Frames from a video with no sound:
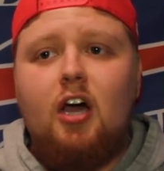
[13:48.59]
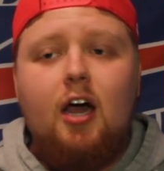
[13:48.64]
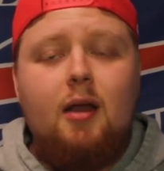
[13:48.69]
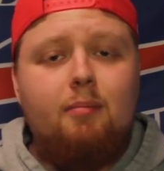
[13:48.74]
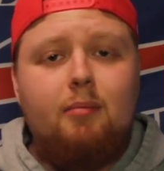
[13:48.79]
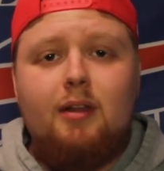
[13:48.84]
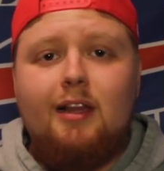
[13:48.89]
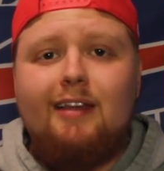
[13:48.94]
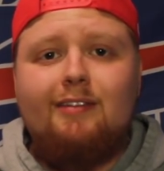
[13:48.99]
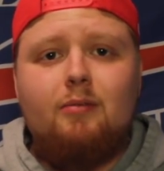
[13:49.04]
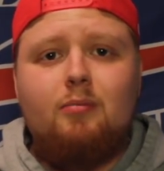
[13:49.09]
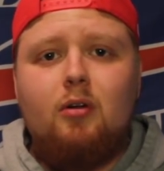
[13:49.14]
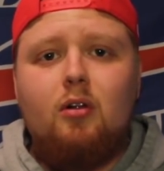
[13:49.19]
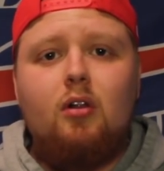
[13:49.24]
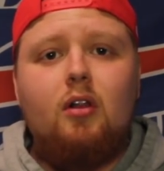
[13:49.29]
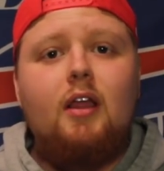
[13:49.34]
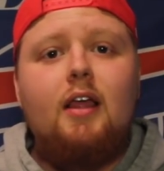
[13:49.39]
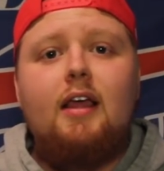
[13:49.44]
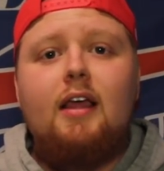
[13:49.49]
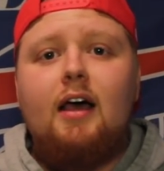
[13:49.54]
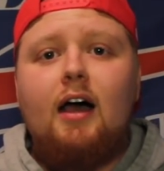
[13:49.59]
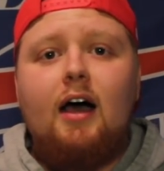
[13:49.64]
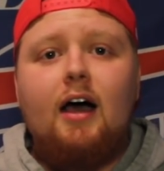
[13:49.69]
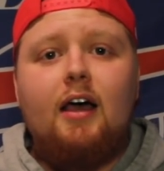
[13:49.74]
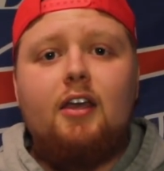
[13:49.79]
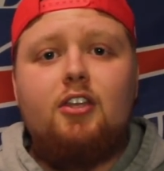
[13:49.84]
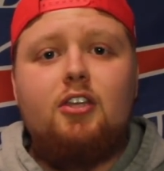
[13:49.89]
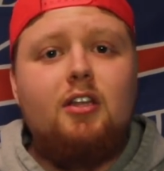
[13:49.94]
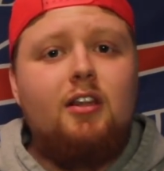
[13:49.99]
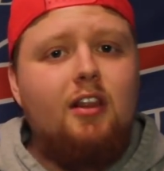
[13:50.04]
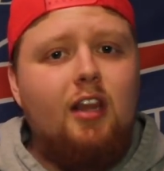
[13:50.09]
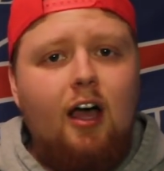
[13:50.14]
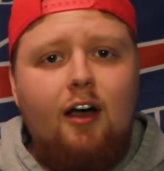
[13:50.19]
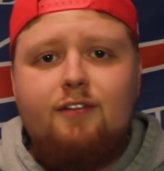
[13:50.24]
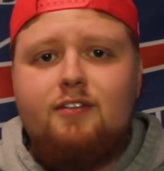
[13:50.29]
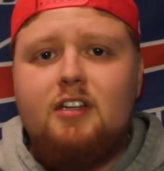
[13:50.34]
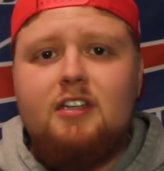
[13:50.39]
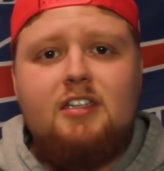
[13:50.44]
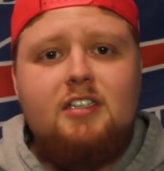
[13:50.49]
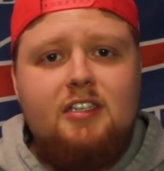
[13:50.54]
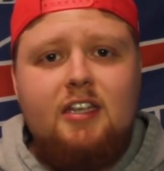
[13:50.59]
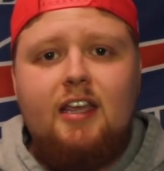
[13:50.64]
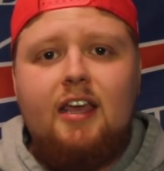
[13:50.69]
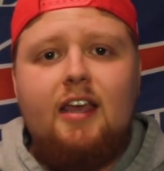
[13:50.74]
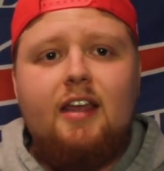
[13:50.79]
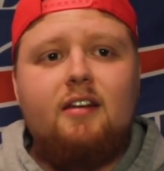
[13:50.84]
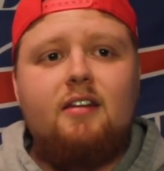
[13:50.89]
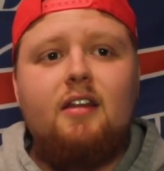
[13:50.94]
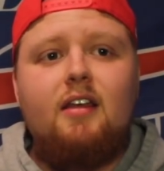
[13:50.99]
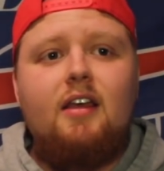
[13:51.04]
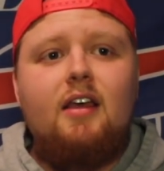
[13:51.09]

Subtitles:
unbelievable. You love to see it.